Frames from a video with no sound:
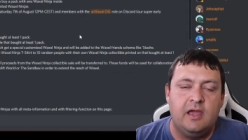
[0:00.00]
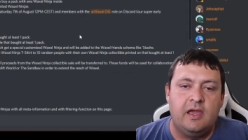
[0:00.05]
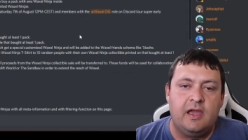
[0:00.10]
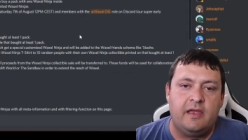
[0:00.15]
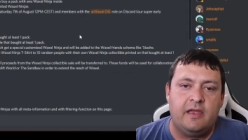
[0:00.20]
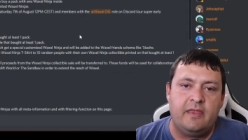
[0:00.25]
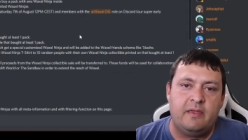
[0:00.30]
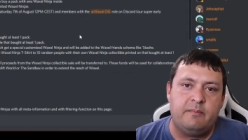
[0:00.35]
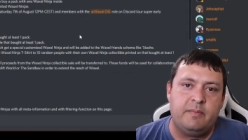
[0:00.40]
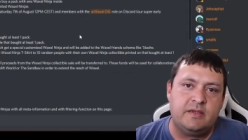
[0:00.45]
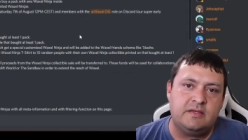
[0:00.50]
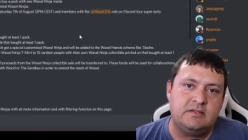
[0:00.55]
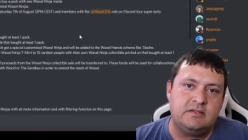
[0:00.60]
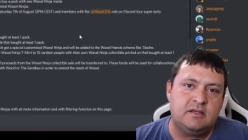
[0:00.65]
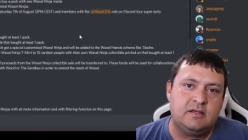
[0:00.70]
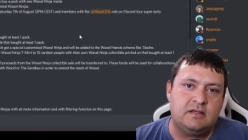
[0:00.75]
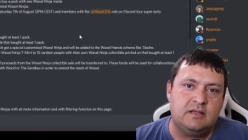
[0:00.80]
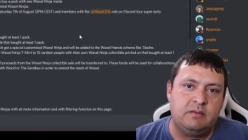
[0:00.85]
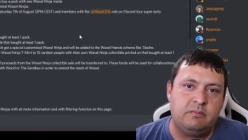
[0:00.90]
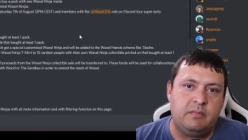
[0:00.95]
and they
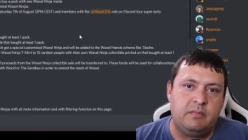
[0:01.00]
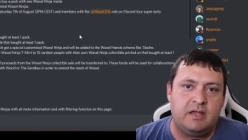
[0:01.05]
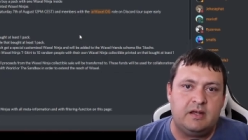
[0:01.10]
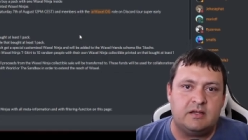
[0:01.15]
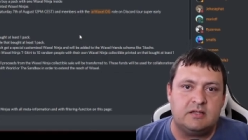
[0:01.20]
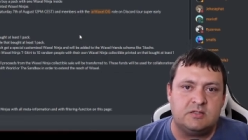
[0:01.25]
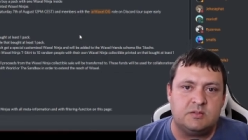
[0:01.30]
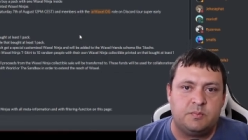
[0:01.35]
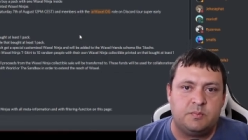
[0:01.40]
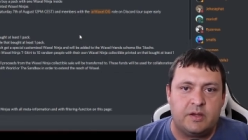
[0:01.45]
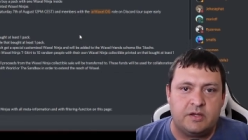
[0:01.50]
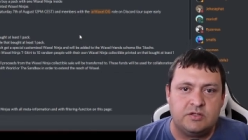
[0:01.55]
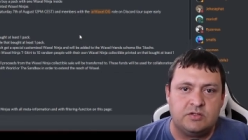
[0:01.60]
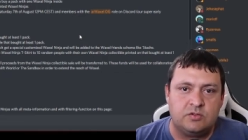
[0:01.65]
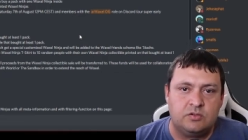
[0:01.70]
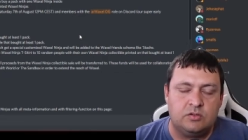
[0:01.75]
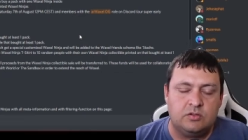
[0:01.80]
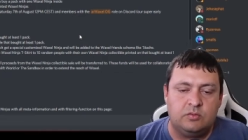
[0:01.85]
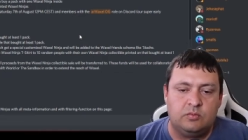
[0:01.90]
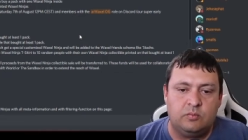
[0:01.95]
basically made a
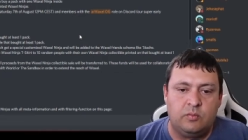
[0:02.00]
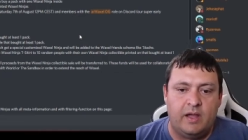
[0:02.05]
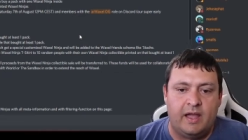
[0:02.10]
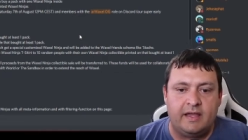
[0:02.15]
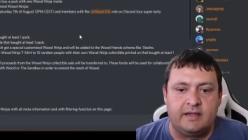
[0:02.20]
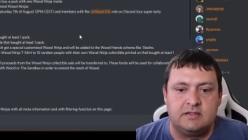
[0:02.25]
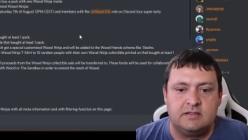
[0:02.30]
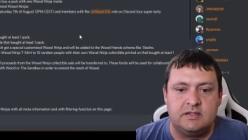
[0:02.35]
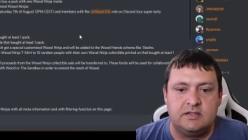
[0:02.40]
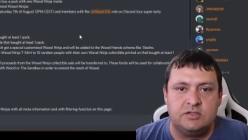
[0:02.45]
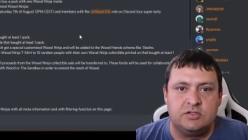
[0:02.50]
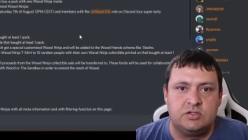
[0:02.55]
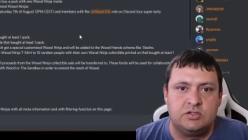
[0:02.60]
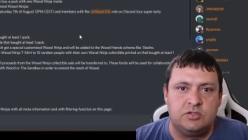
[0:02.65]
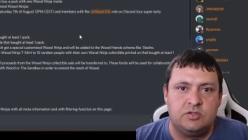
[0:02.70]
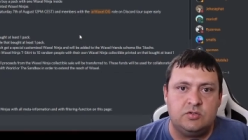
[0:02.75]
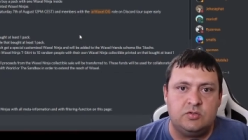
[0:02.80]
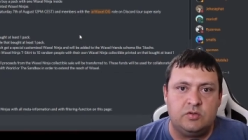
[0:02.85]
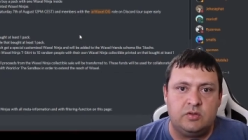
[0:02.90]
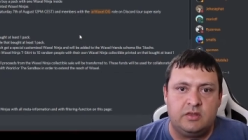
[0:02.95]
special Waxel Ninja
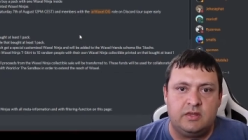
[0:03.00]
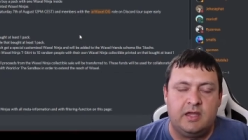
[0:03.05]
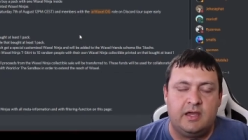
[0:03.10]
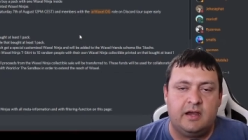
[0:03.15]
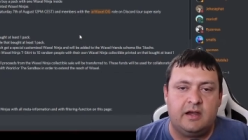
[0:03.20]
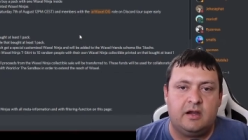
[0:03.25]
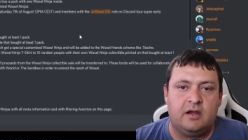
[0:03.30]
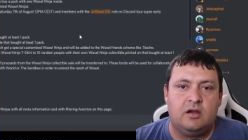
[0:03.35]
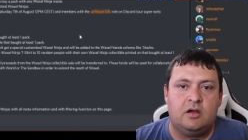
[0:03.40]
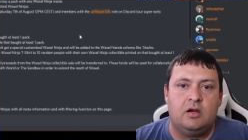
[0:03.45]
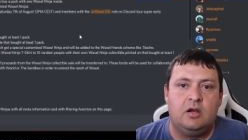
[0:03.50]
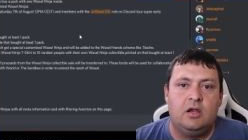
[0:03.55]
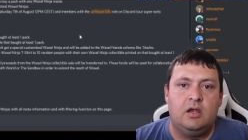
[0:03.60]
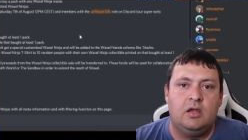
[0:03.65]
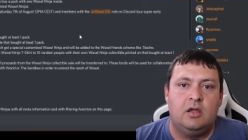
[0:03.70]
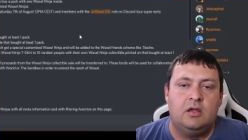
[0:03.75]
to their